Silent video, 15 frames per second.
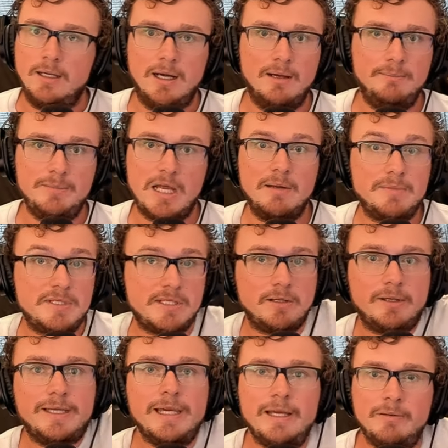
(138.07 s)
I'm I'm
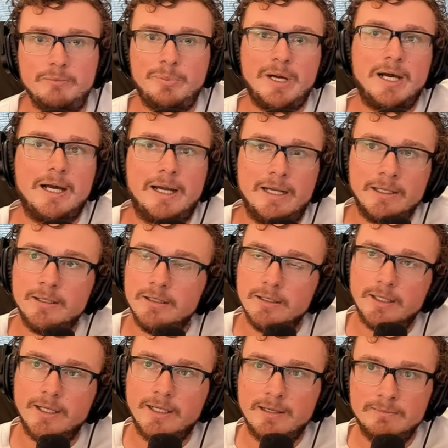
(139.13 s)
still getting by.
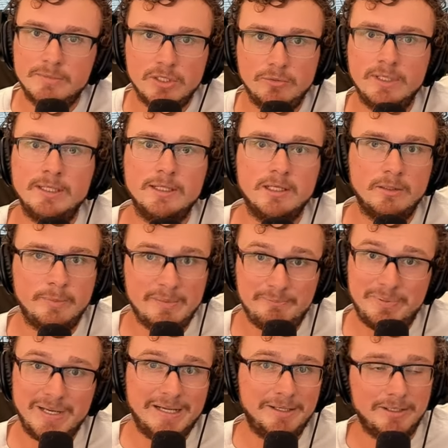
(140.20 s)
Like I'm doing a little
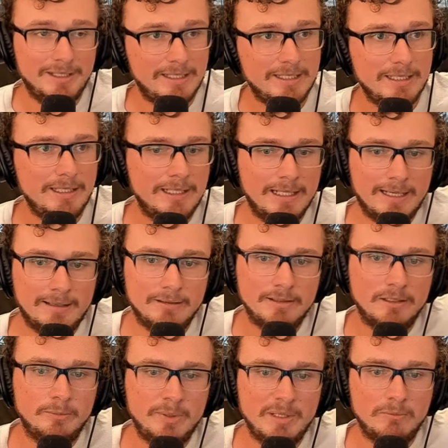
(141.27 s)
bit better. I can eat out a
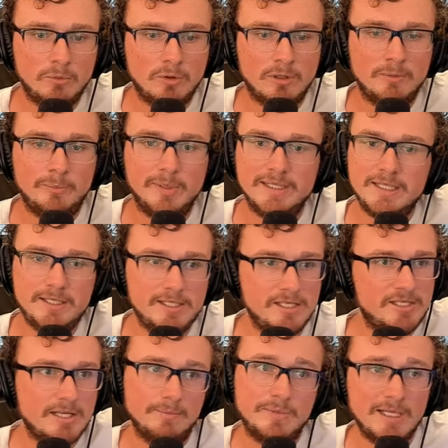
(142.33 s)
little bit more. But this
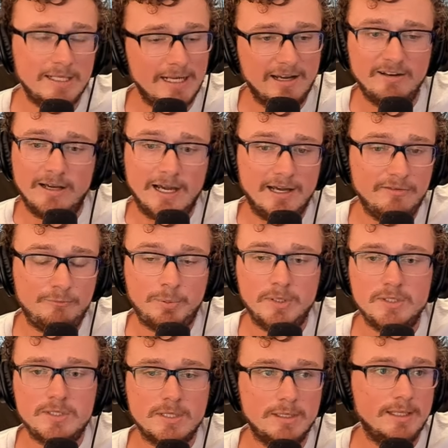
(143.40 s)
is something that I, I've
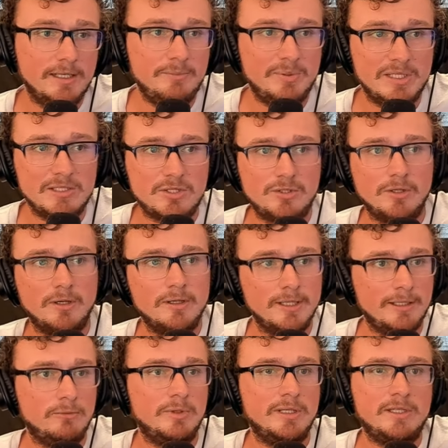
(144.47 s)
personally been
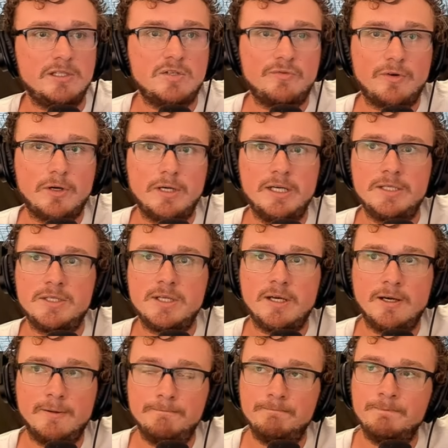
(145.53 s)
struggling with as far as
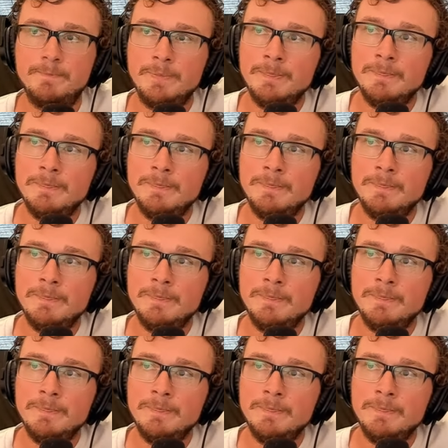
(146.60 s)
um,